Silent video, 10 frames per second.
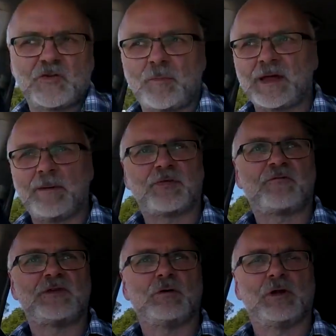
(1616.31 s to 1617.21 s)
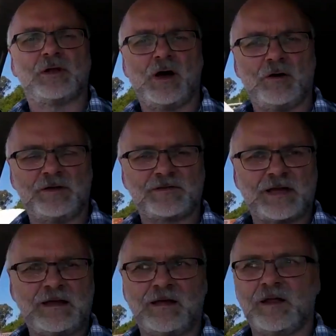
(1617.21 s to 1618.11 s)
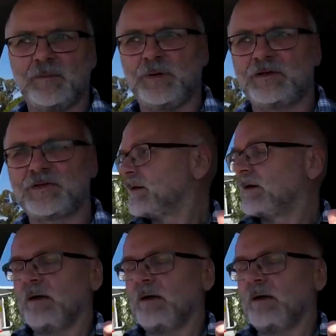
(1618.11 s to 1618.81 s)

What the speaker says: topping up the fuel, you know, it's getting a little bit.